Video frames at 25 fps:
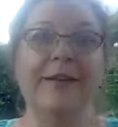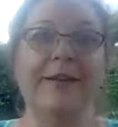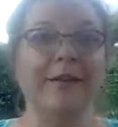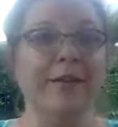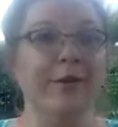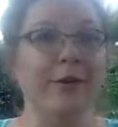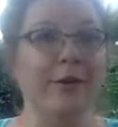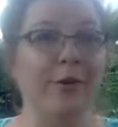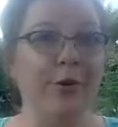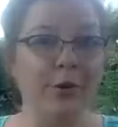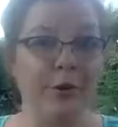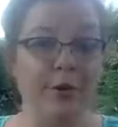
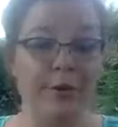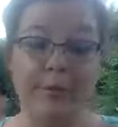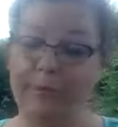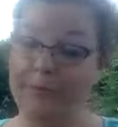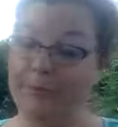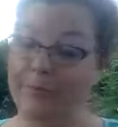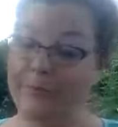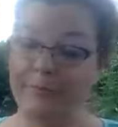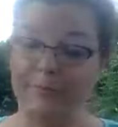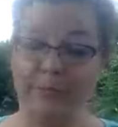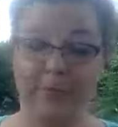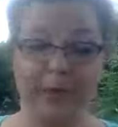your
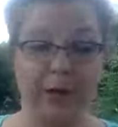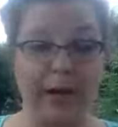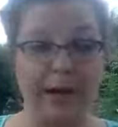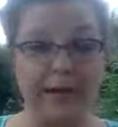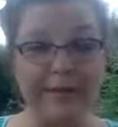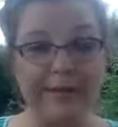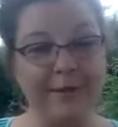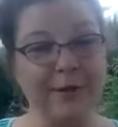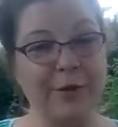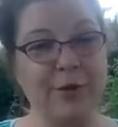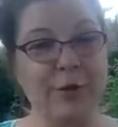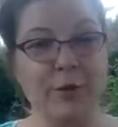
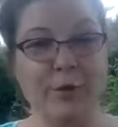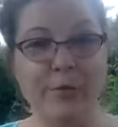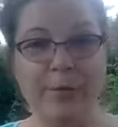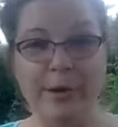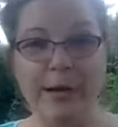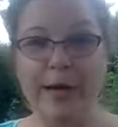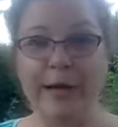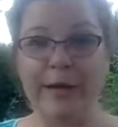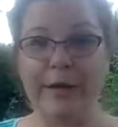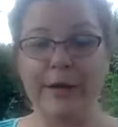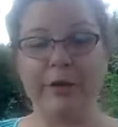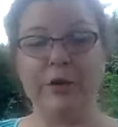guts and your
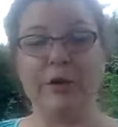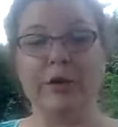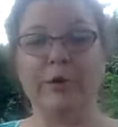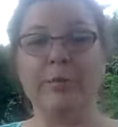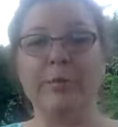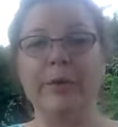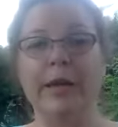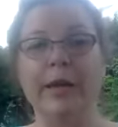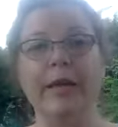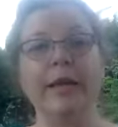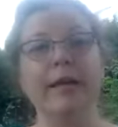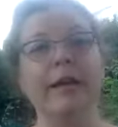body and your
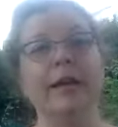blood.